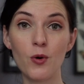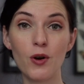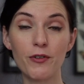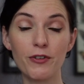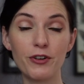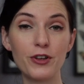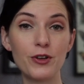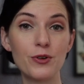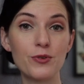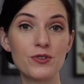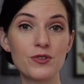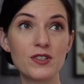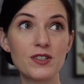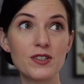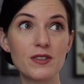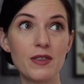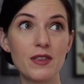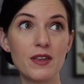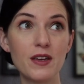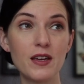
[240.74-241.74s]
Whoever
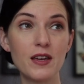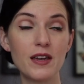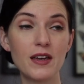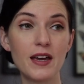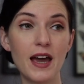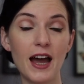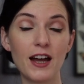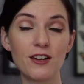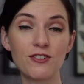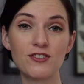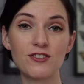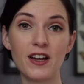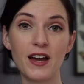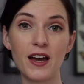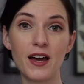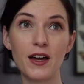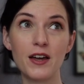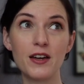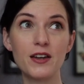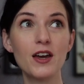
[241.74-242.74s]
used the
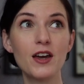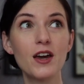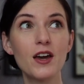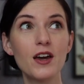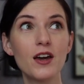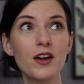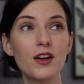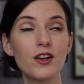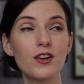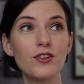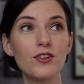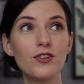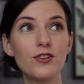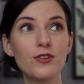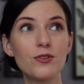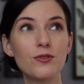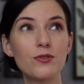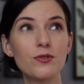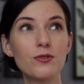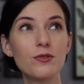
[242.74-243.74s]
hashtag
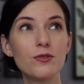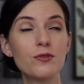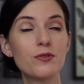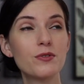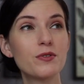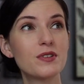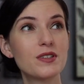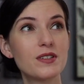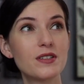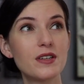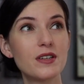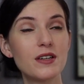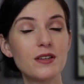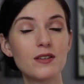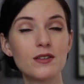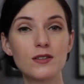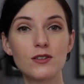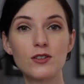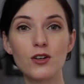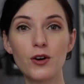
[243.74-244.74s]

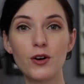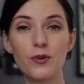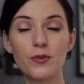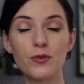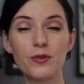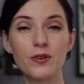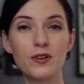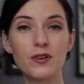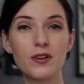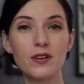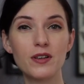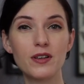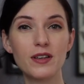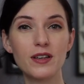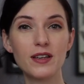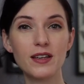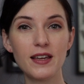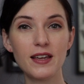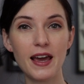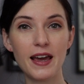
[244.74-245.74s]
UCZoneKAL.
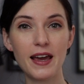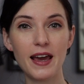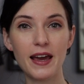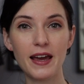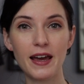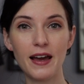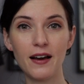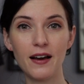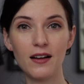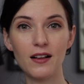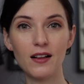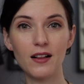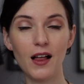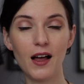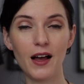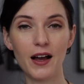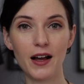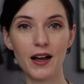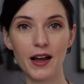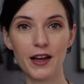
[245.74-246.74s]

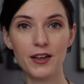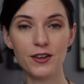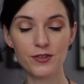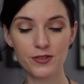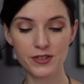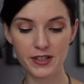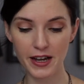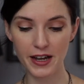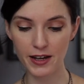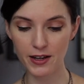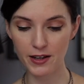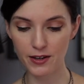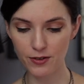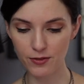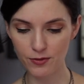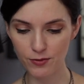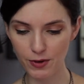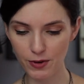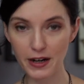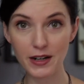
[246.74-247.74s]
I used
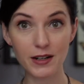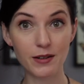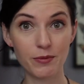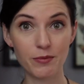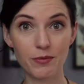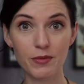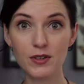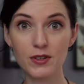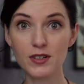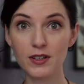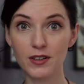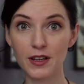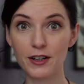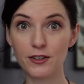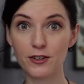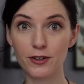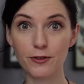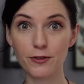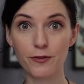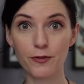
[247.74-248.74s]
a random
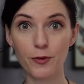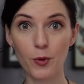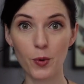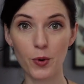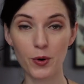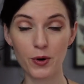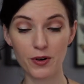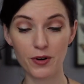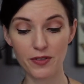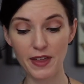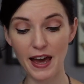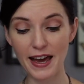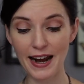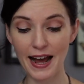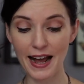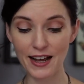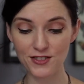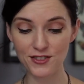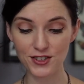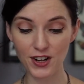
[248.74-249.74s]
selector for that
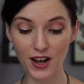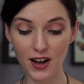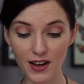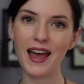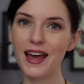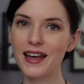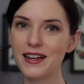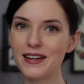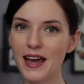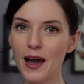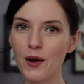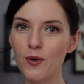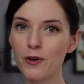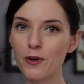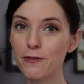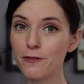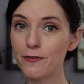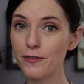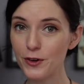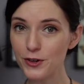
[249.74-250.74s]
hashtag. And
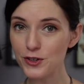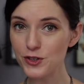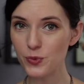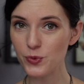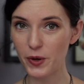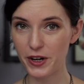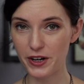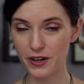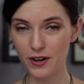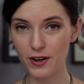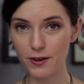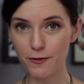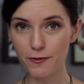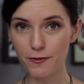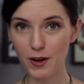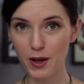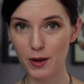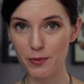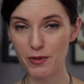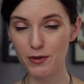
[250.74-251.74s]
our first winner
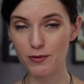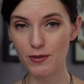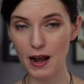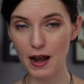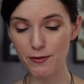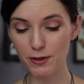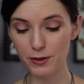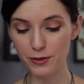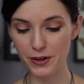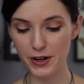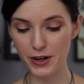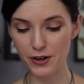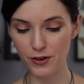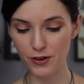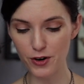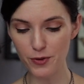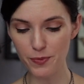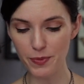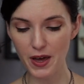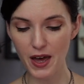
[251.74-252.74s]
from the Ravelry
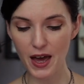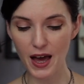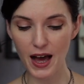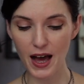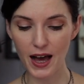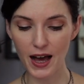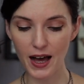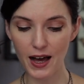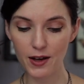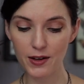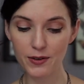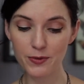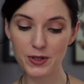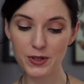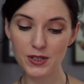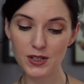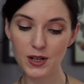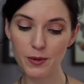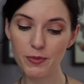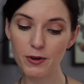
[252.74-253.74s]
group
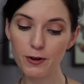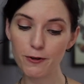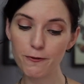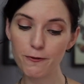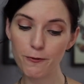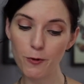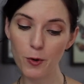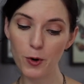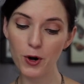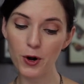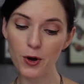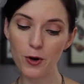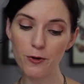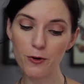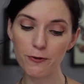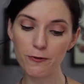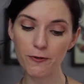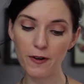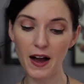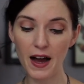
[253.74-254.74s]
was number
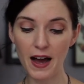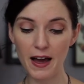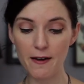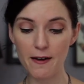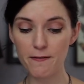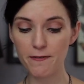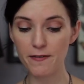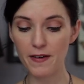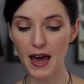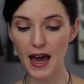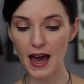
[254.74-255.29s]
405.